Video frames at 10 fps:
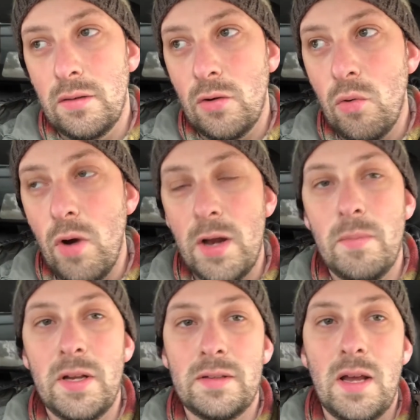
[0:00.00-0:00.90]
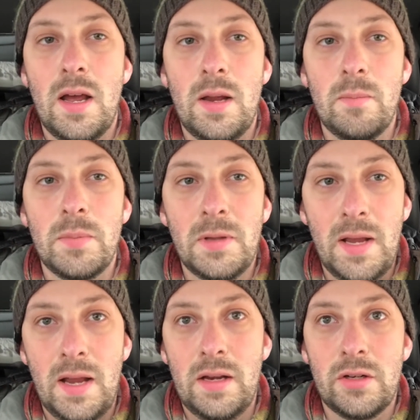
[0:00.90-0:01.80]
quite a bit of time
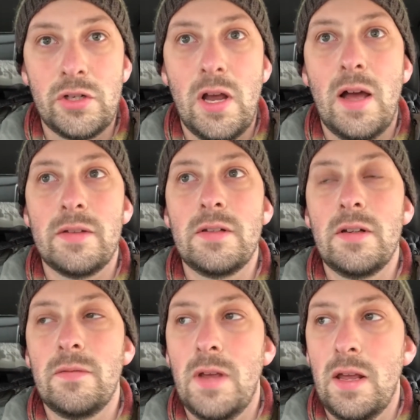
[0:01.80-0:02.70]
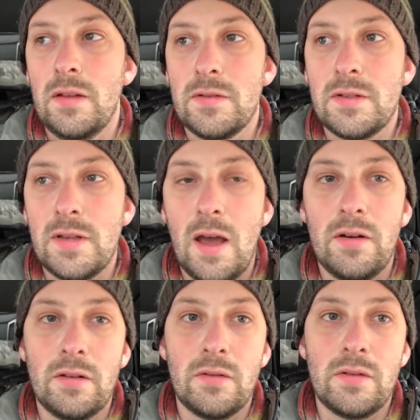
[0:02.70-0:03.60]
planning shots in advance,
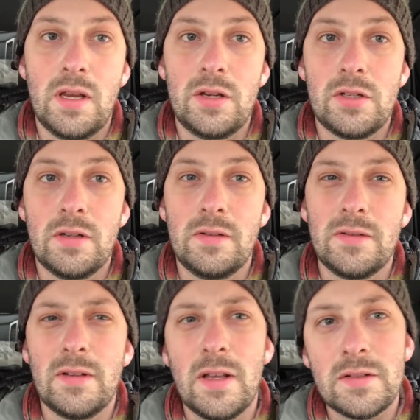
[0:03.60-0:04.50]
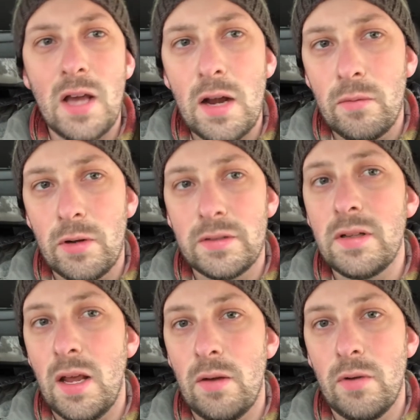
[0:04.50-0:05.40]
scouting locations. And that's kind of what
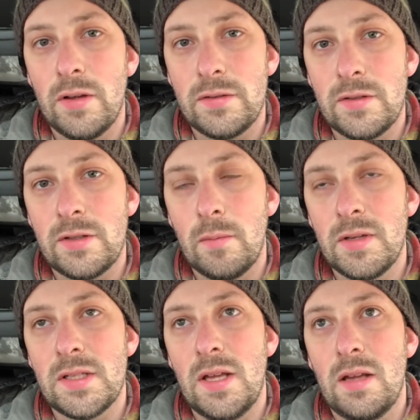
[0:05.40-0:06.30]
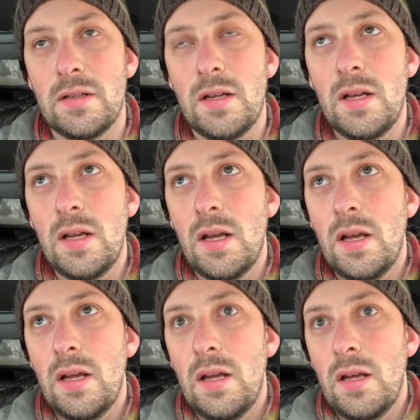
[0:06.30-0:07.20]
today was to some extent.
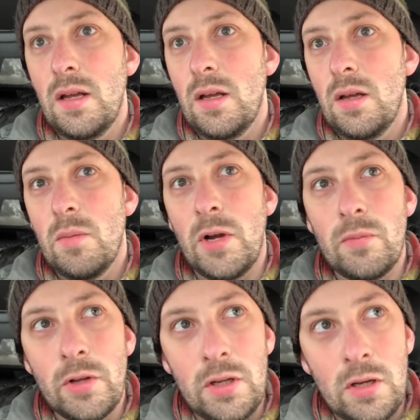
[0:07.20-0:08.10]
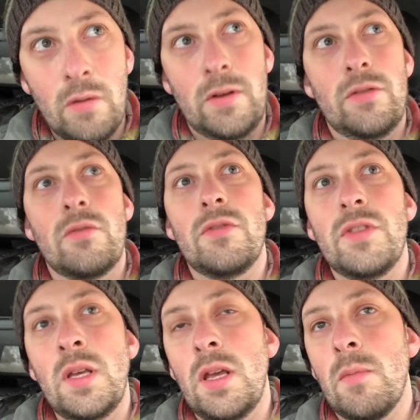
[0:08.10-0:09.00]
But really going through and
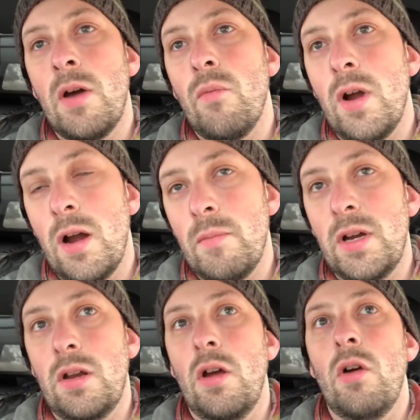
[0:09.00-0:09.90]
thinking about where I'm going to go,